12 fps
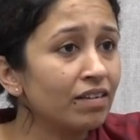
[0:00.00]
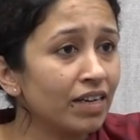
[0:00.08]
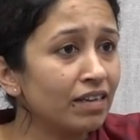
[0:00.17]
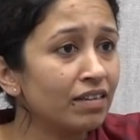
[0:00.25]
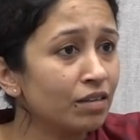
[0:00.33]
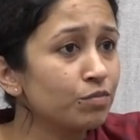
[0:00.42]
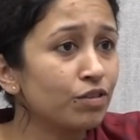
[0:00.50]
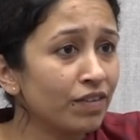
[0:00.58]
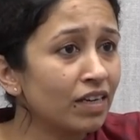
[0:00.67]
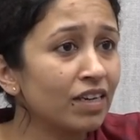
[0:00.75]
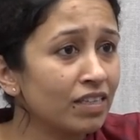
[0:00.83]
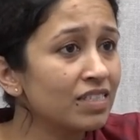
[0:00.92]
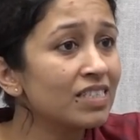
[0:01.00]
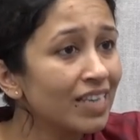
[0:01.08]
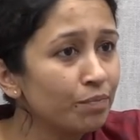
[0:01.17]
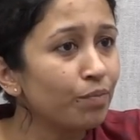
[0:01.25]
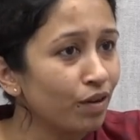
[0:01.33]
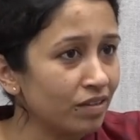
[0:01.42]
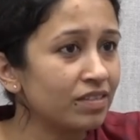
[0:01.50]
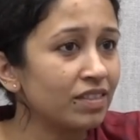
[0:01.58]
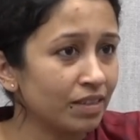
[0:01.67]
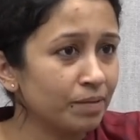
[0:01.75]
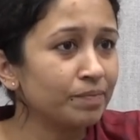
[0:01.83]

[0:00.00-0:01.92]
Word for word: in terms of at least state policy.